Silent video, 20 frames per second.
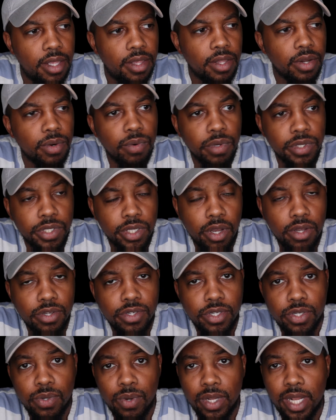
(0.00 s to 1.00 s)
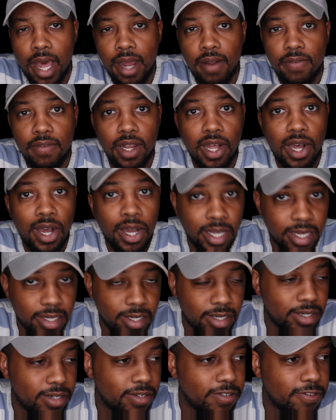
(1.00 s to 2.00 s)
There was also a lot of
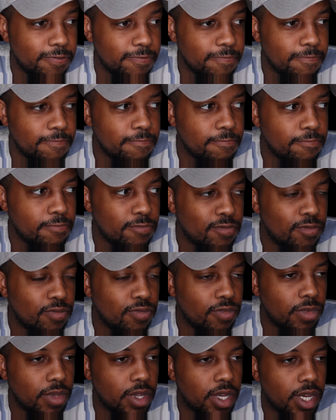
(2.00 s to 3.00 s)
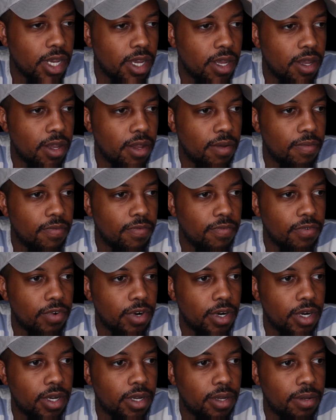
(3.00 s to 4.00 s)
loss
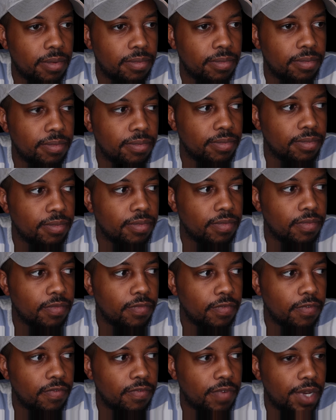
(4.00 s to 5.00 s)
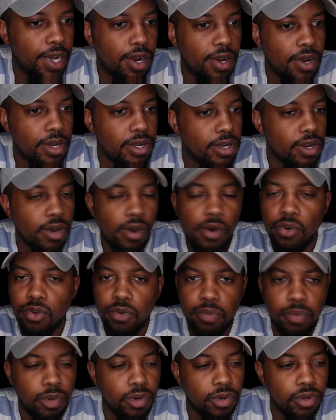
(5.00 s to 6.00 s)
from very
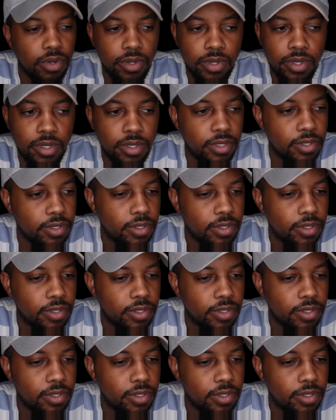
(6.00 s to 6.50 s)
notable